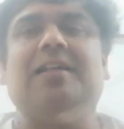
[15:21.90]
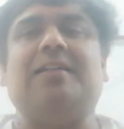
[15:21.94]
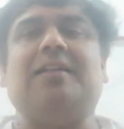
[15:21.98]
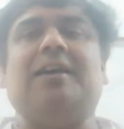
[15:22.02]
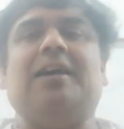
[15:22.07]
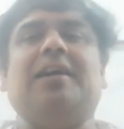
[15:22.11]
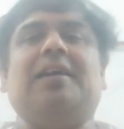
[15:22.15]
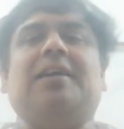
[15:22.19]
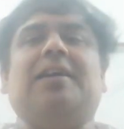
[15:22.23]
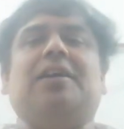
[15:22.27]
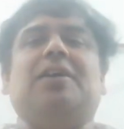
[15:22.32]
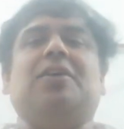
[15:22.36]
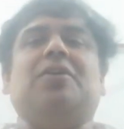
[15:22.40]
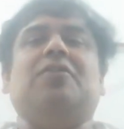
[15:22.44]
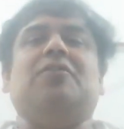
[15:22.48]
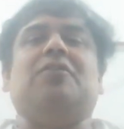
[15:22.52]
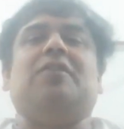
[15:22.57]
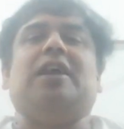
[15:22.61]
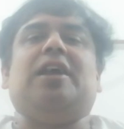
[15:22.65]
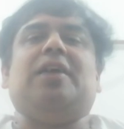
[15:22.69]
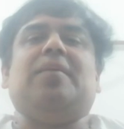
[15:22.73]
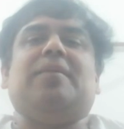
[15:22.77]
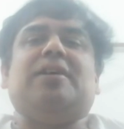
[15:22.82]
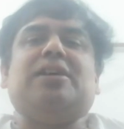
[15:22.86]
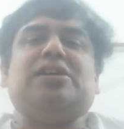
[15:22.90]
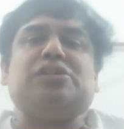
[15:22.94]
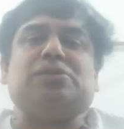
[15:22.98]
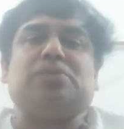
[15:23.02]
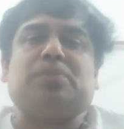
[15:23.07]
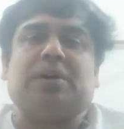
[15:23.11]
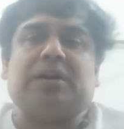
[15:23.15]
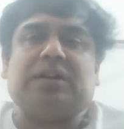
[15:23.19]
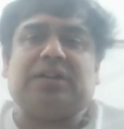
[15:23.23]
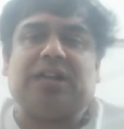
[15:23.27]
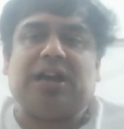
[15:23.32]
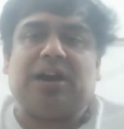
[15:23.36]
thank you very much
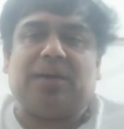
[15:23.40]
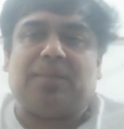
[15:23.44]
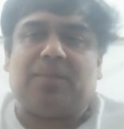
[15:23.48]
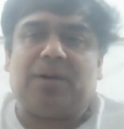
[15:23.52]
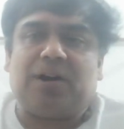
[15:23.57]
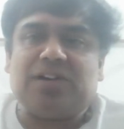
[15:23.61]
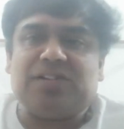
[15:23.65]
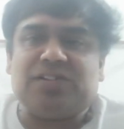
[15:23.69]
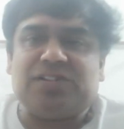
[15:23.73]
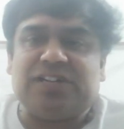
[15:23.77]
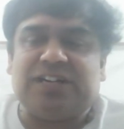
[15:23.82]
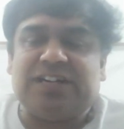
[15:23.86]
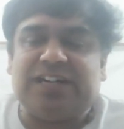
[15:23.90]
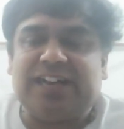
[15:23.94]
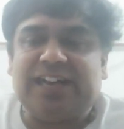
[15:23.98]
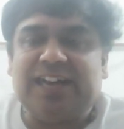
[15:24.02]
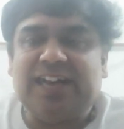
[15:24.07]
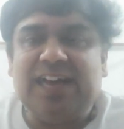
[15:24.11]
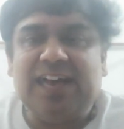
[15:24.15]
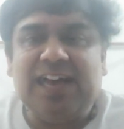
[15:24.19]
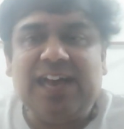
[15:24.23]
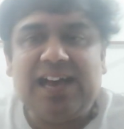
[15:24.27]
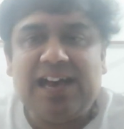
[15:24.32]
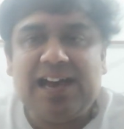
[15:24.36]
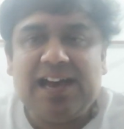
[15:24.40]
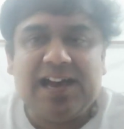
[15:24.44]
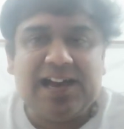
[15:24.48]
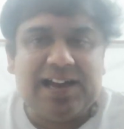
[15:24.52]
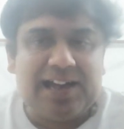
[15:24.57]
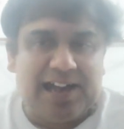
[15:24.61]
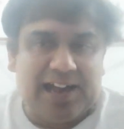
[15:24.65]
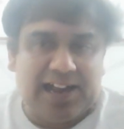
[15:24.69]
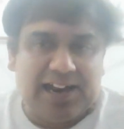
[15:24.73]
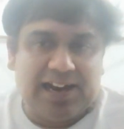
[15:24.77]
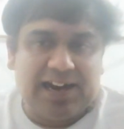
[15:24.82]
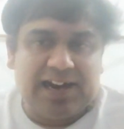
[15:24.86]
for the opportunity
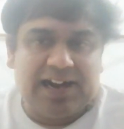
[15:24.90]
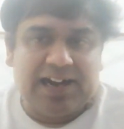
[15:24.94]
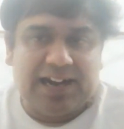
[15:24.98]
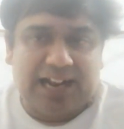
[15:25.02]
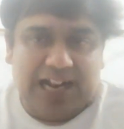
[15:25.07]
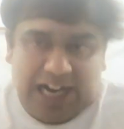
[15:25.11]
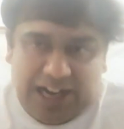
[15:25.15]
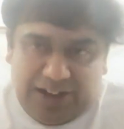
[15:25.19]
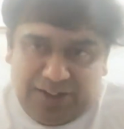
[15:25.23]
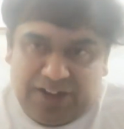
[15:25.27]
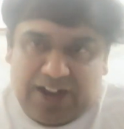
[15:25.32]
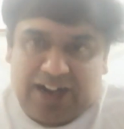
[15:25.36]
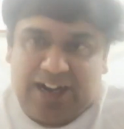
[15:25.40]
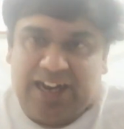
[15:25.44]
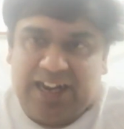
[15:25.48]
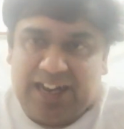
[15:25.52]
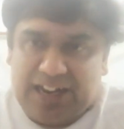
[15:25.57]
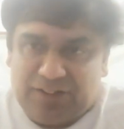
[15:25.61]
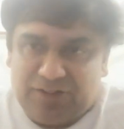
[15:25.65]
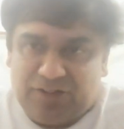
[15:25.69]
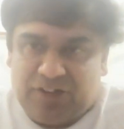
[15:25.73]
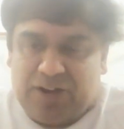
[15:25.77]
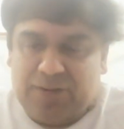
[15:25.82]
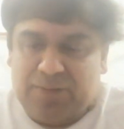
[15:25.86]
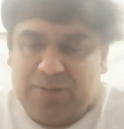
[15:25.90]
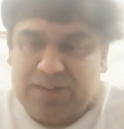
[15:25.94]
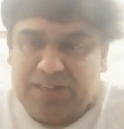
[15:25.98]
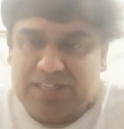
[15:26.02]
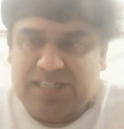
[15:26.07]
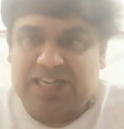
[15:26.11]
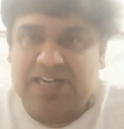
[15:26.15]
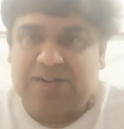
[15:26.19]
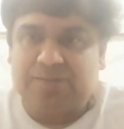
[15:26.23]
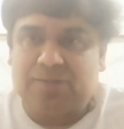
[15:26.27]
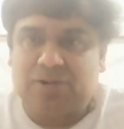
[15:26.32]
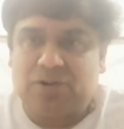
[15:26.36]
in delivering
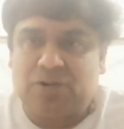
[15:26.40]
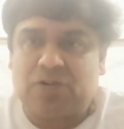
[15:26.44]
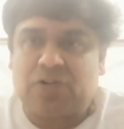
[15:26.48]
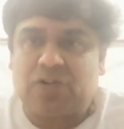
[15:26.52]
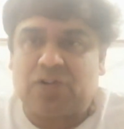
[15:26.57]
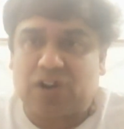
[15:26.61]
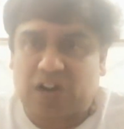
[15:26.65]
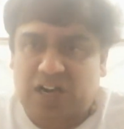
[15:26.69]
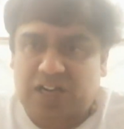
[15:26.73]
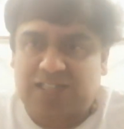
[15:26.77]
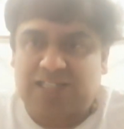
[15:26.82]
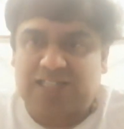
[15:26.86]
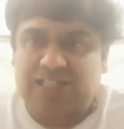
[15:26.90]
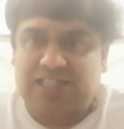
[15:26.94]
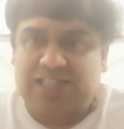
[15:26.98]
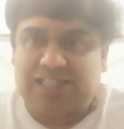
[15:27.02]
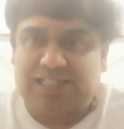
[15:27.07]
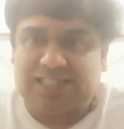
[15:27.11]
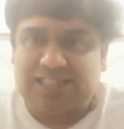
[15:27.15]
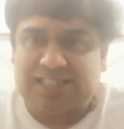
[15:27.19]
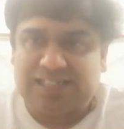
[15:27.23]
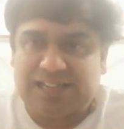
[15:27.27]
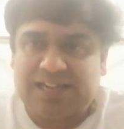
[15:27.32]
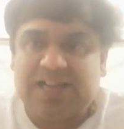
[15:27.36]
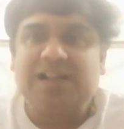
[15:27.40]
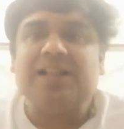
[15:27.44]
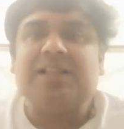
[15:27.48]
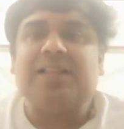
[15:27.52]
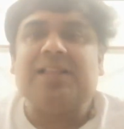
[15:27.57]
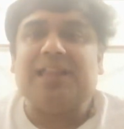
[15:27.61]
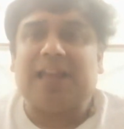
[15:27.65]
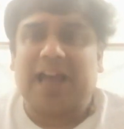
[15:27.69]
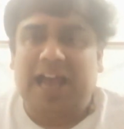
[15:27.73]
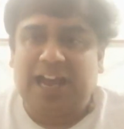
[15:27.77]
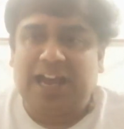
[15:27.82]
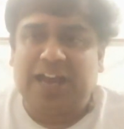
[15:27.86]
information about nozzles.
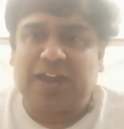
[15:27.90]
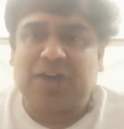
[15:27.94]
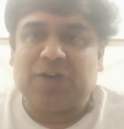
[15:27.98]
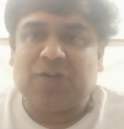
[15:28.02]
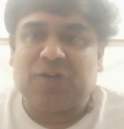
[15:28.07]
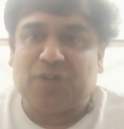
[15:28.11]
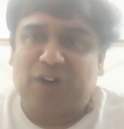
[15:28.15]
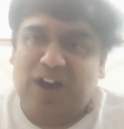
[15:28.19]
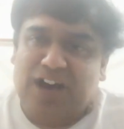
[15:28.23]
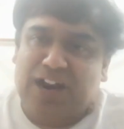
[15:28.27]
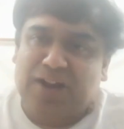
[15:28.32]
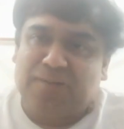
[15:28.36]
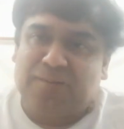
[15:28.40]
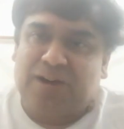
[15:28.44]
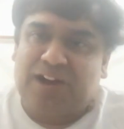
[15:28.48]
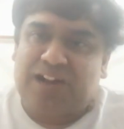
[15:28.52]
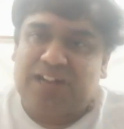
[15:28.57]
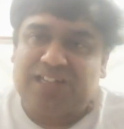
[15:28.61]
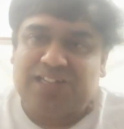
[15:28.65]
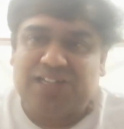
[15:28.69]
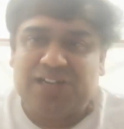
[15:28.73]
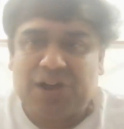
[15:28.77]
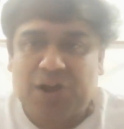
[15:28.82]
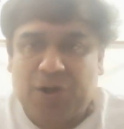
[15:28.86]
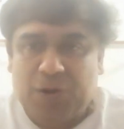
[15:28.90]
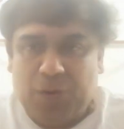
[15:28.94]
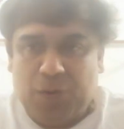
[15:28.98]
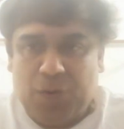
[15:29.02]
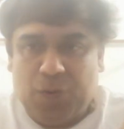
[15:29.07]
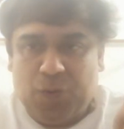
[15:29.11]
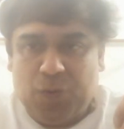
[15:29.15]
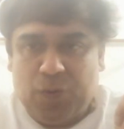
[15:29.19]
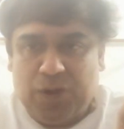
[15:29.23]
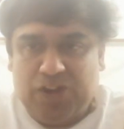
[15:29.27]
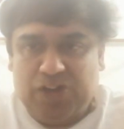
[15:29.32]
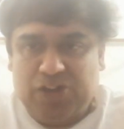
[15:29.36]
Thank you very much.
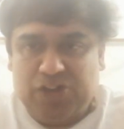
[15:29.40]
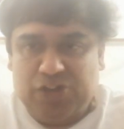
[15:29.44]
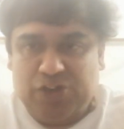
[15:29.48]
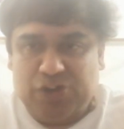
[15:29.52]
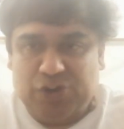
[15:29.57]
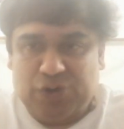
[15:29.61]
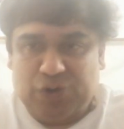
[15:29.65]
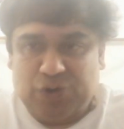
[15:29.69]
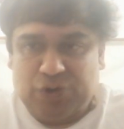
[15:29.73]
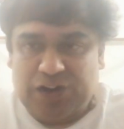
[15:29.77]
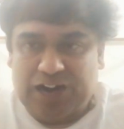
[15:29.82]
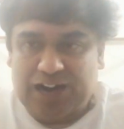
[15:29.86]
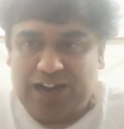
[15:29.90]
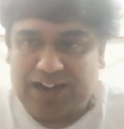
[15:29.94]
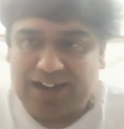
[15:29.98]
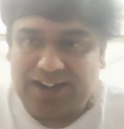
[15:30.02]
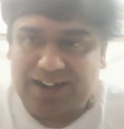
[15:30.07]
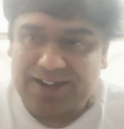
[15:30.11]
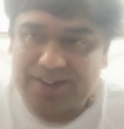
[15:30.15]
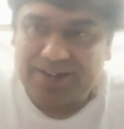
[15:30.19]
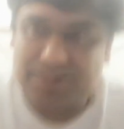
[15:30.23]
Wish you good luck.